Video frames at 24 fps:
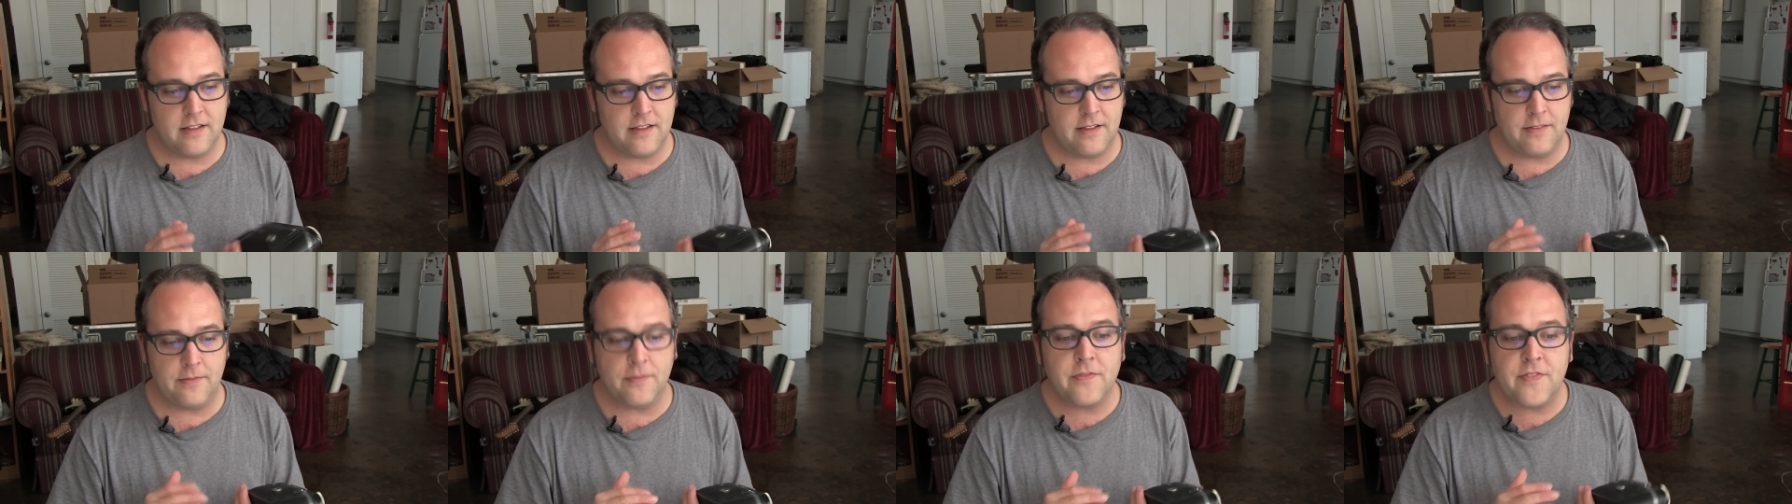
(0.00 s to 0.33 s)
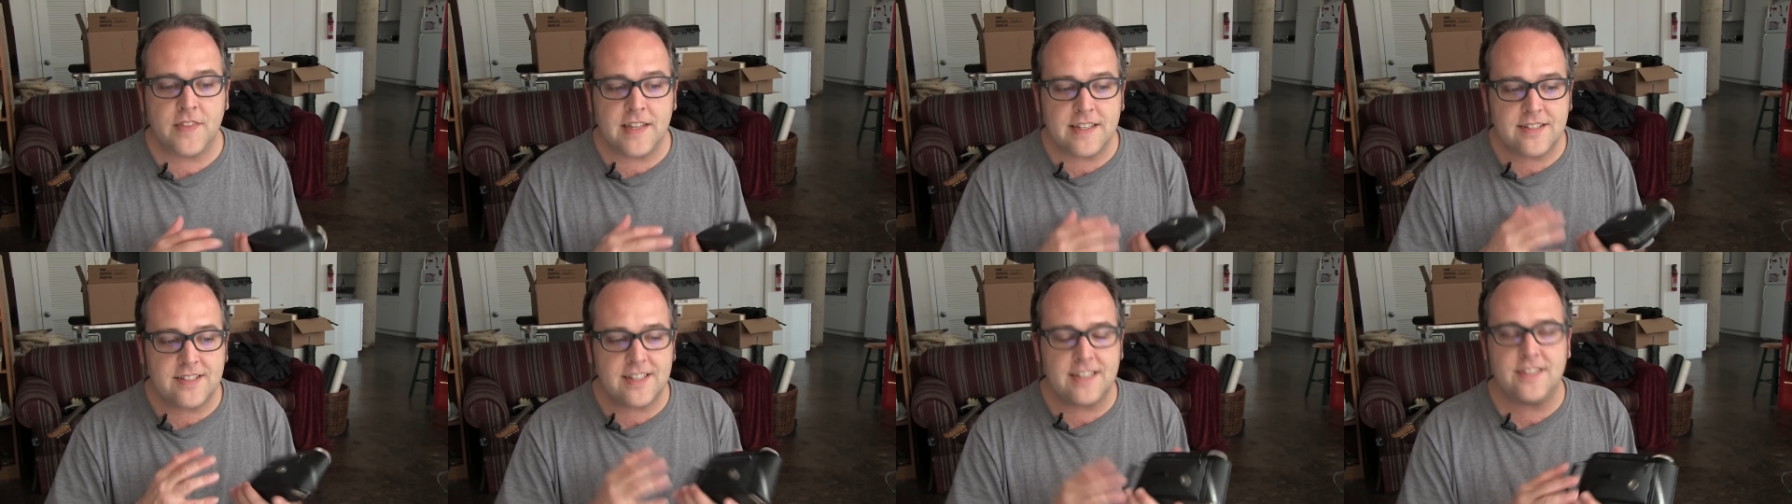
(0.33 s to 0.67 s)

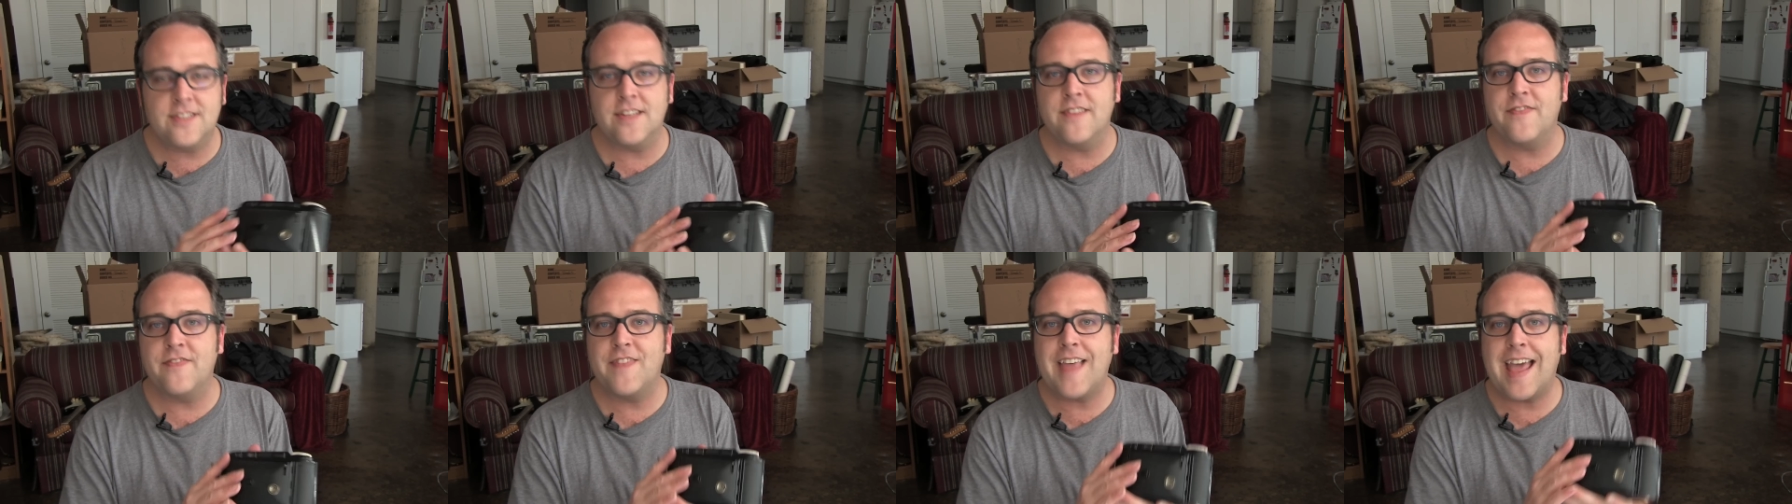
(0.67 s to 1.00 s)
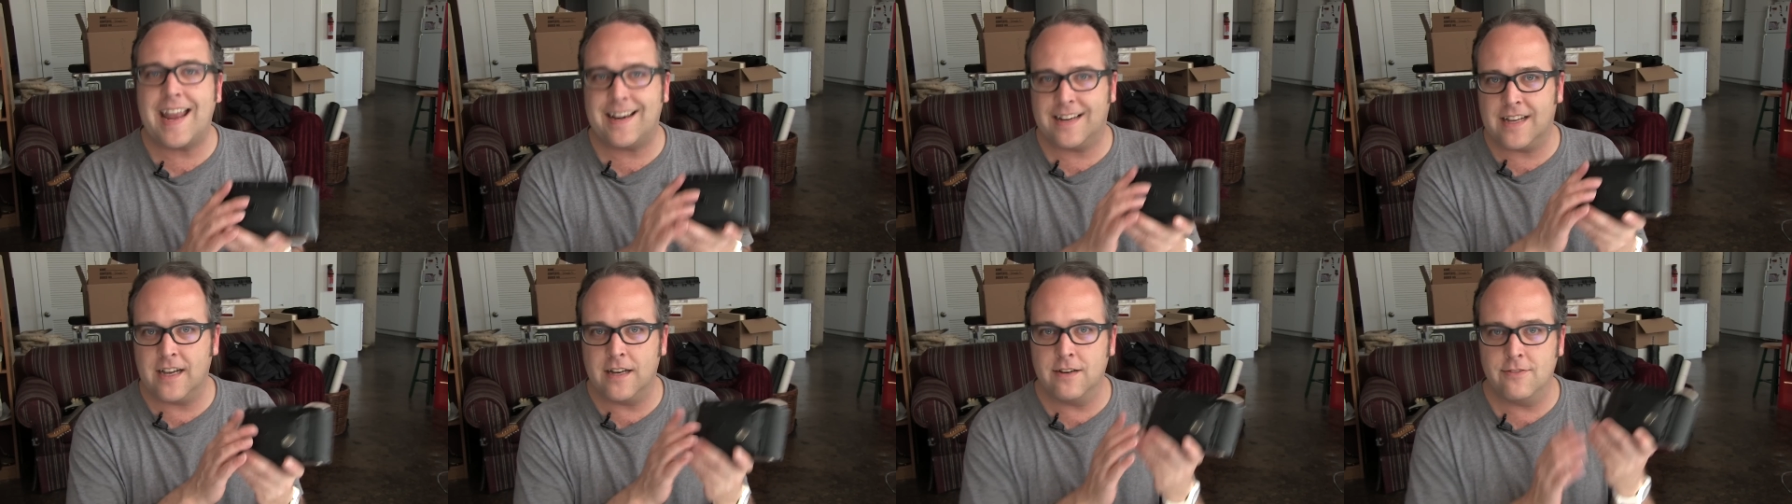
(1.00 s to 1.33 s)
this isn't
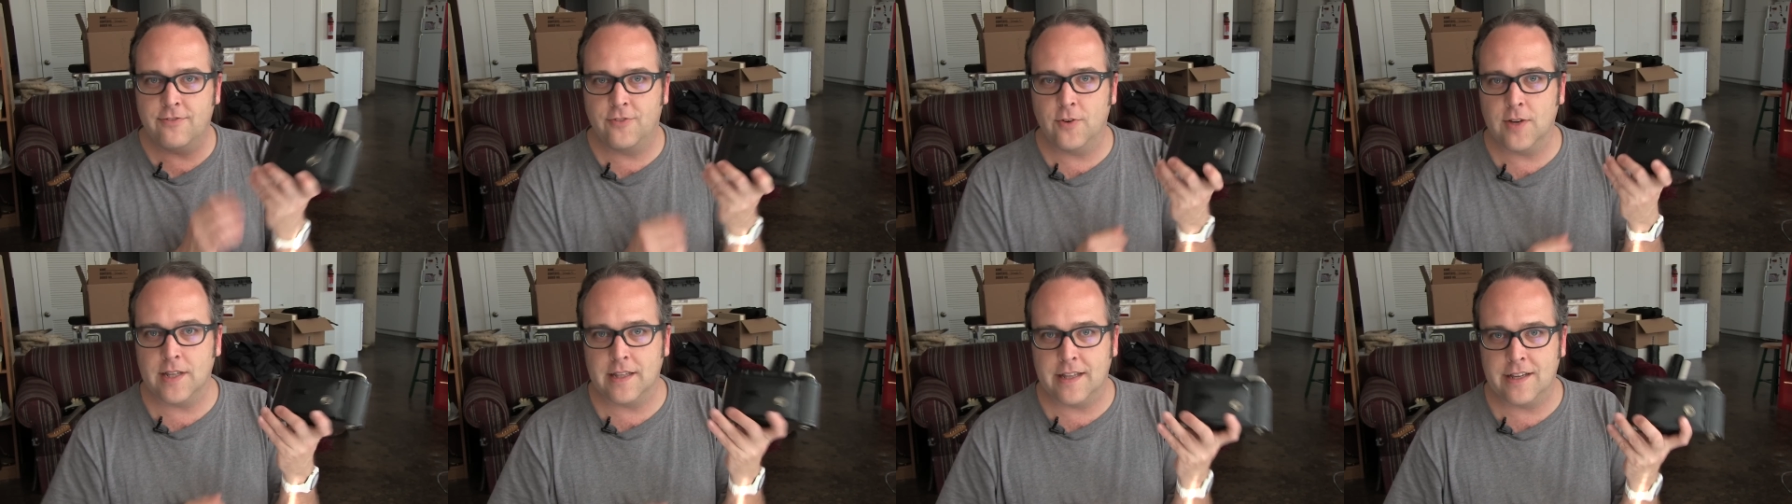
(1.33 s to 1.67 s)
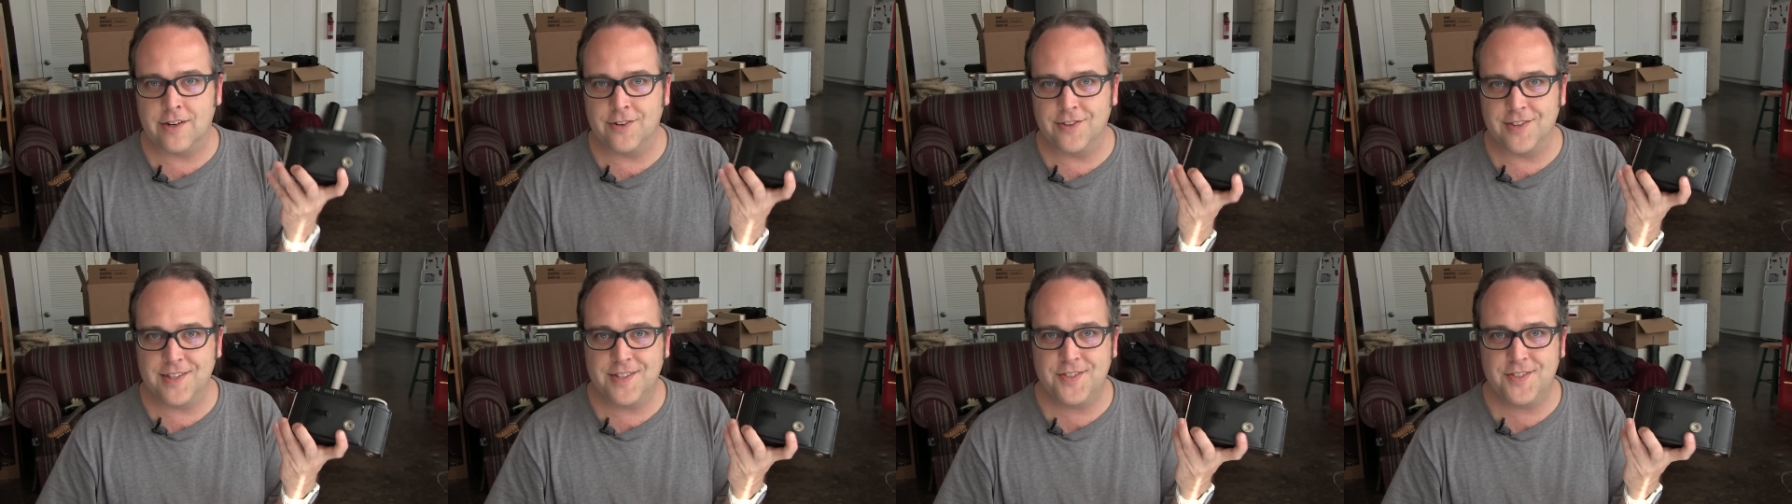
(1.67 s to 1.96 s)
that kind of Voigtlander.